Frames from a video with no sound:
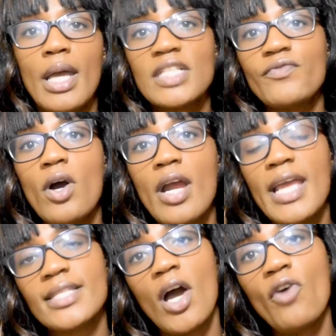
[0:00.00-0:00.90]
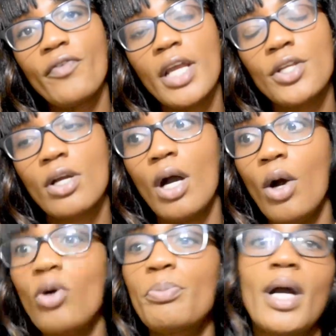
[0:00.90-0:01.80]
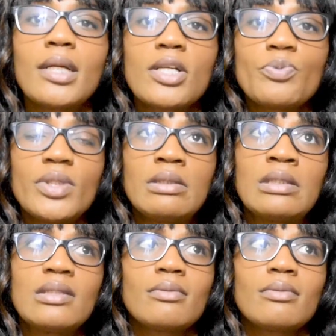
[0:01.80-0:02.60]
as far as offering your own products, which